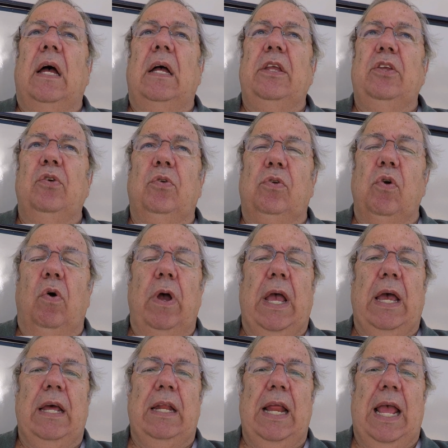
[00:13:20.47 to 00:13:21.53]
You'll go
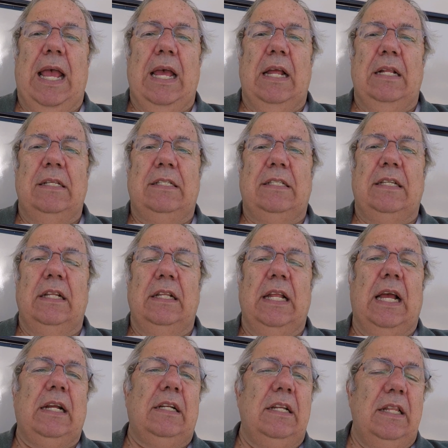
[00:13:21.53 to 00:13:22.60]
ahead and
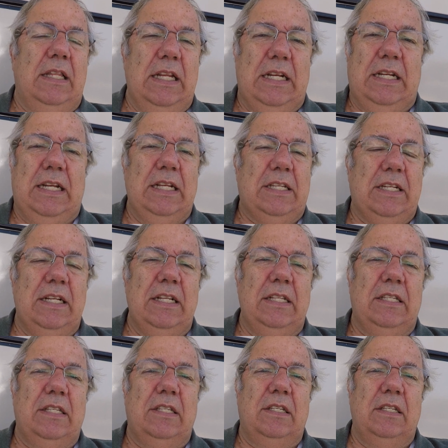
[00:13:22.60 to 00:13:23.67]
select the
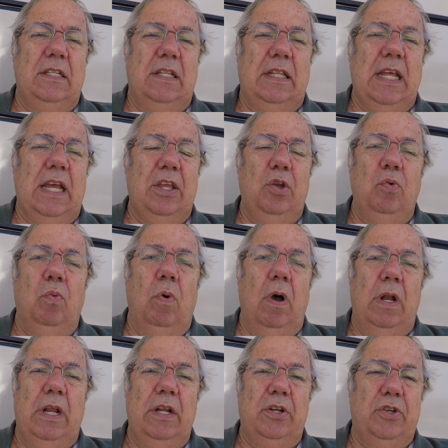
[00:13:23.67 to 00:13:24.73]
distance that you
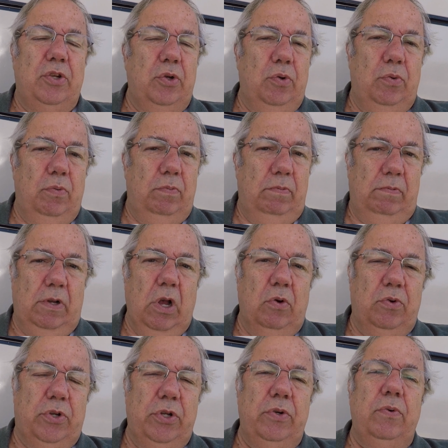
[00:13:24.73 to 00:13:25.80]
want it to go
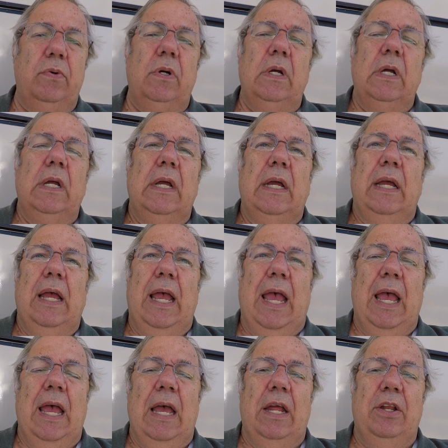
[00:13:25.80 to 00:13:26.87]
to,
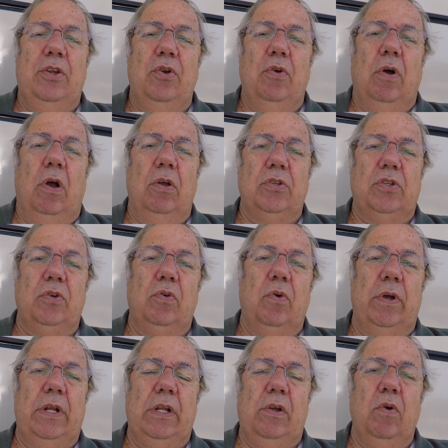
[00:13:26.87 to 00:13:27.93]
and you're also
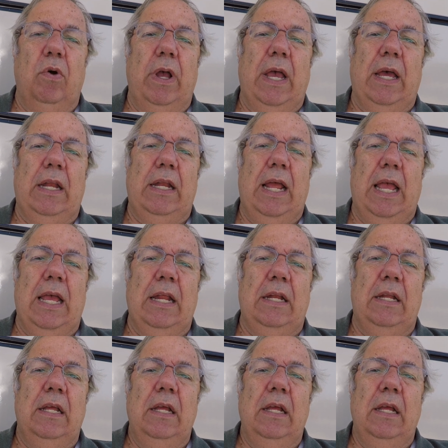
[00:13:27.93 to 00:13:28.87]
going to go ahead and